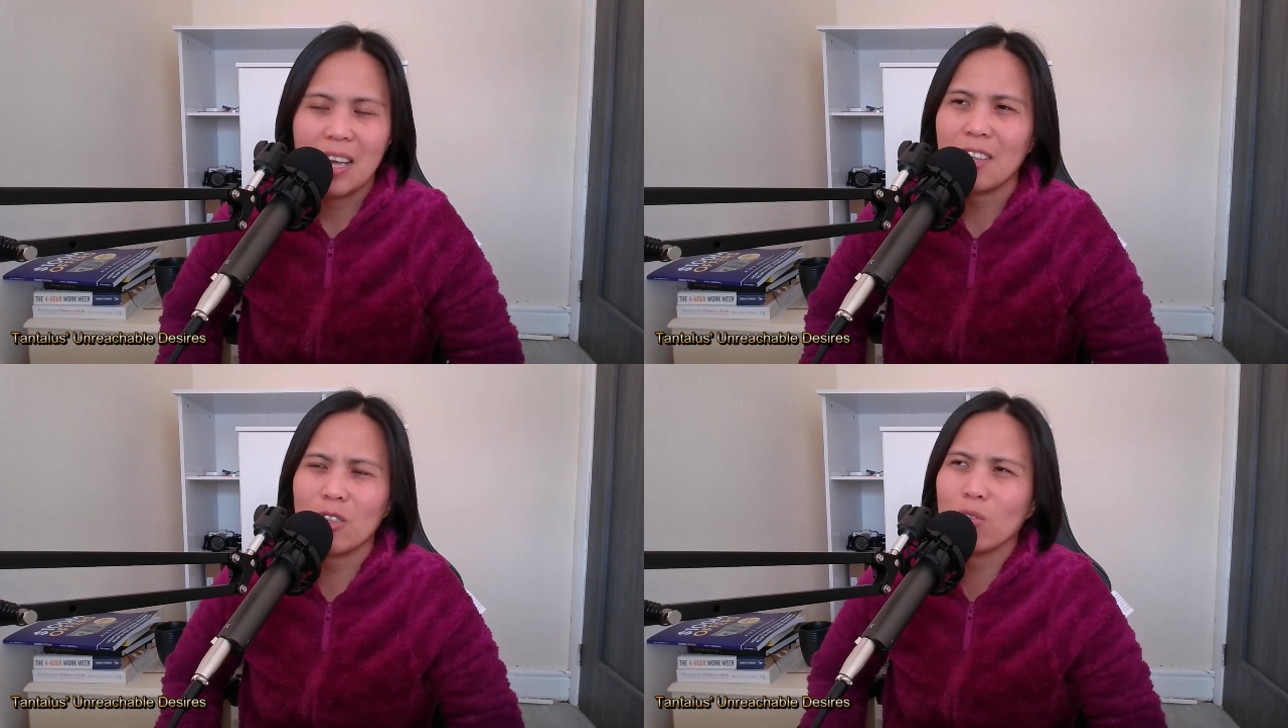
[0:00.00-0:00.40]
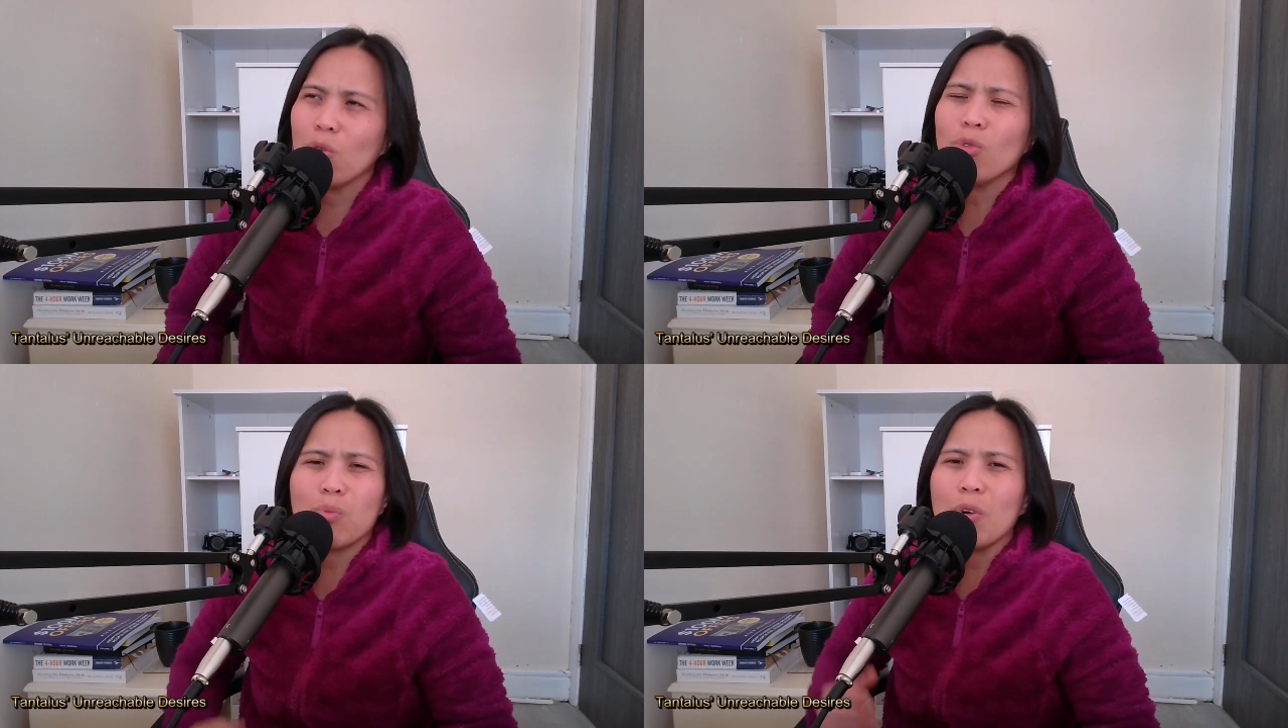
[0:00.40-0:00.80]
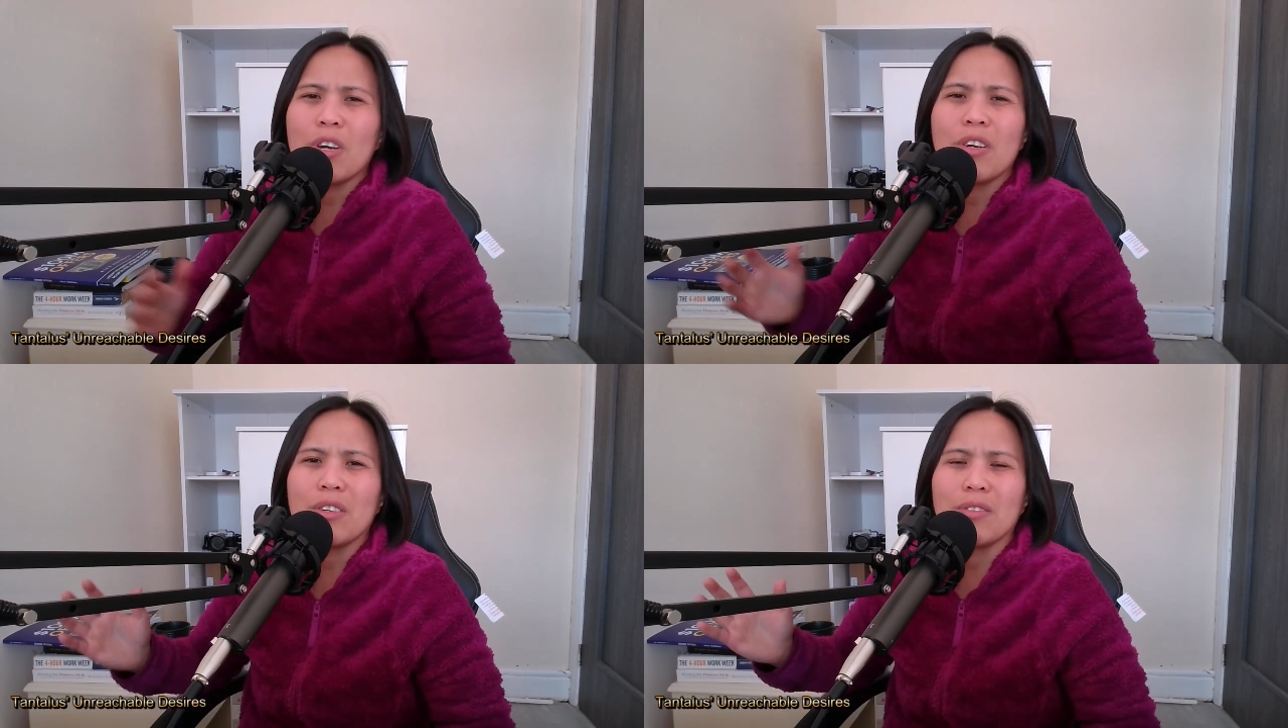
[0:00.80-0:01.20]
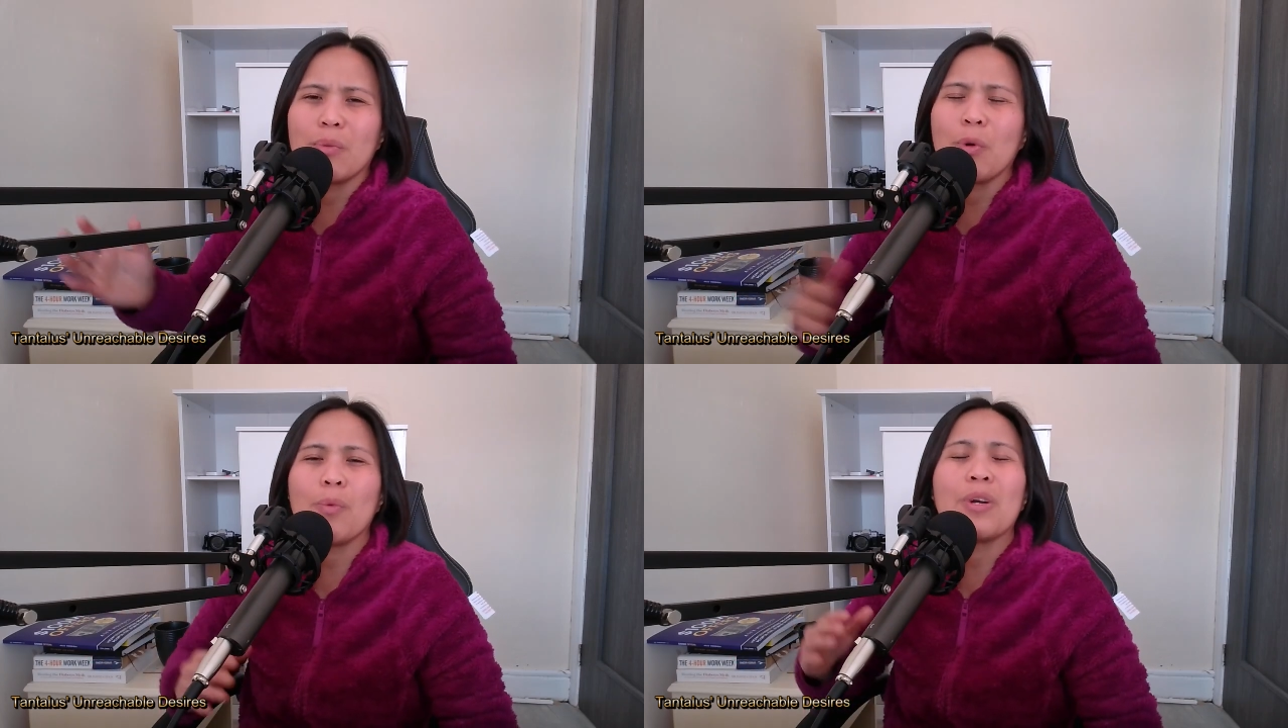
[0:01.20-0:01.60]
And those were
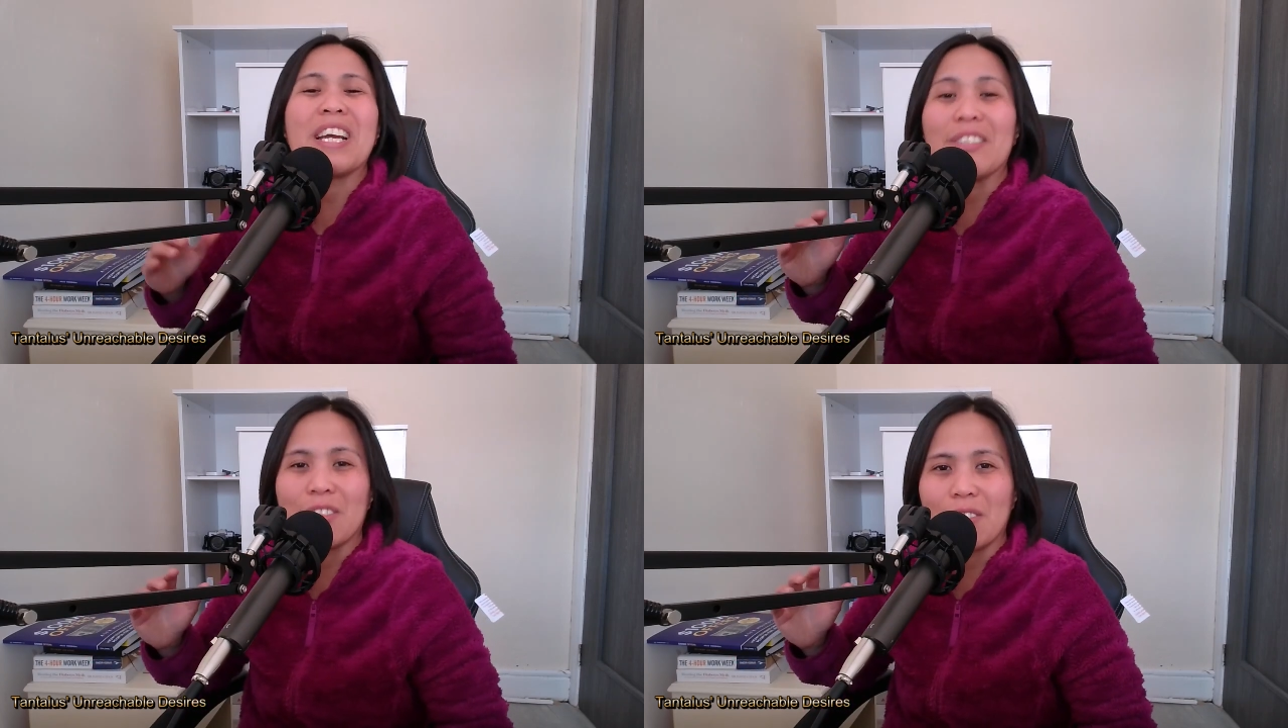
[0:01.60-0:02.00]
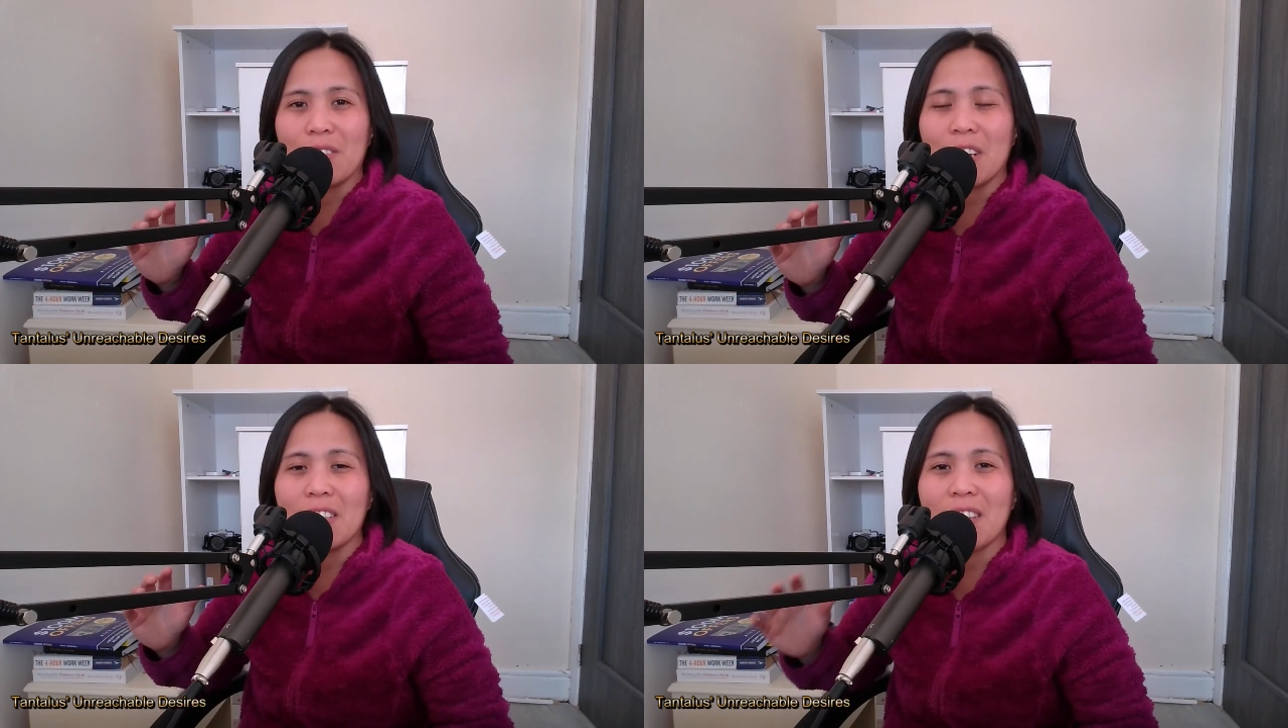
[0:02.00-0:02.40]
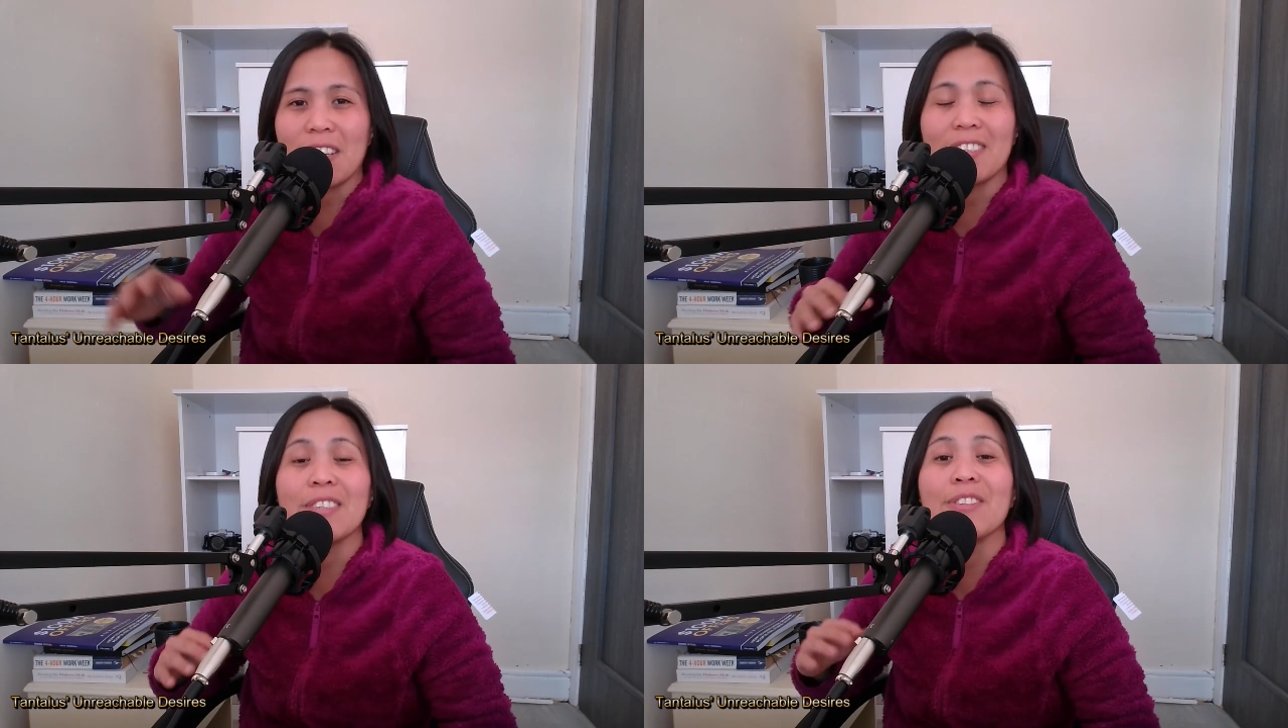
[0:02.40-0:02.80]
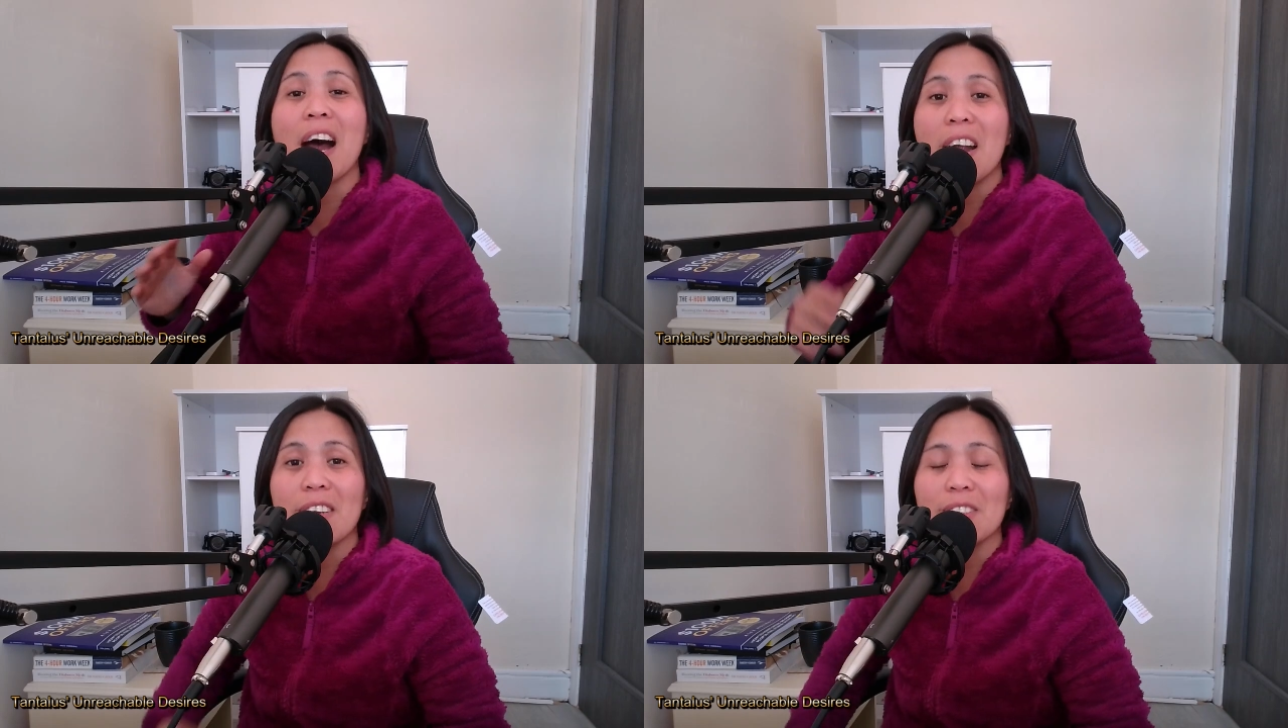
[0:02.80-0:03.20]
his, shall I say,
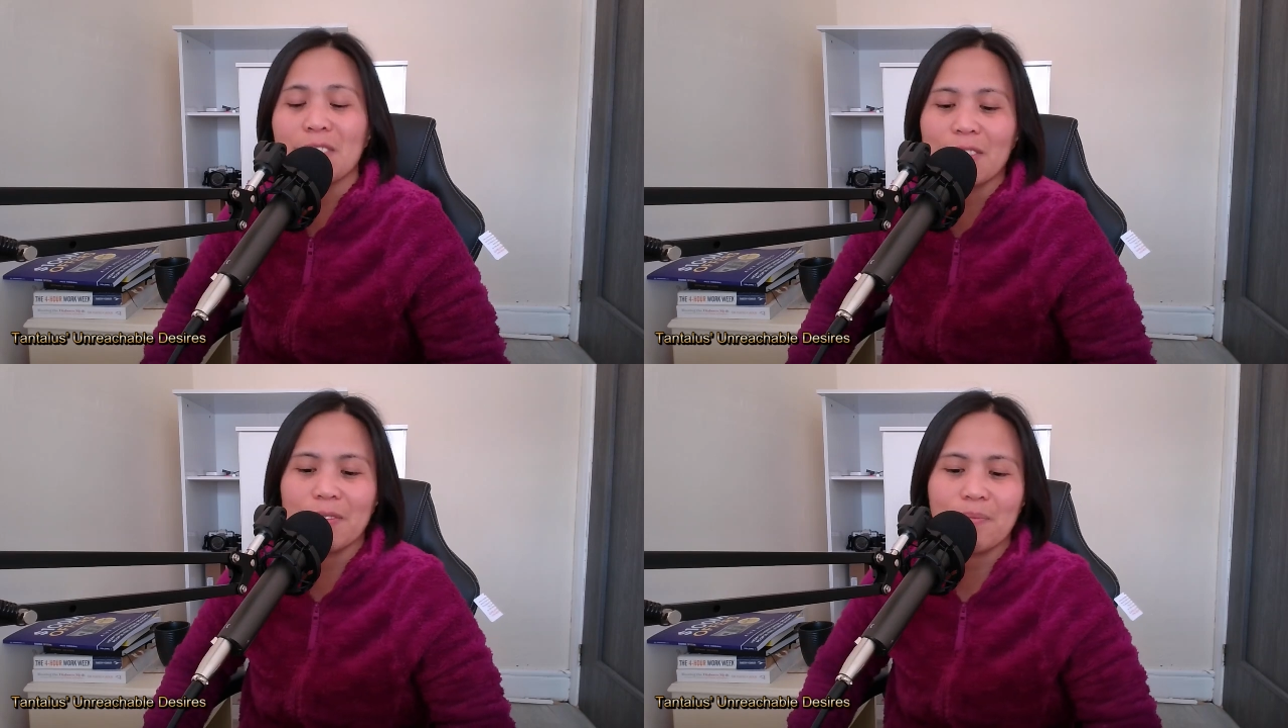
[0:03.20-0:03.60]
desires.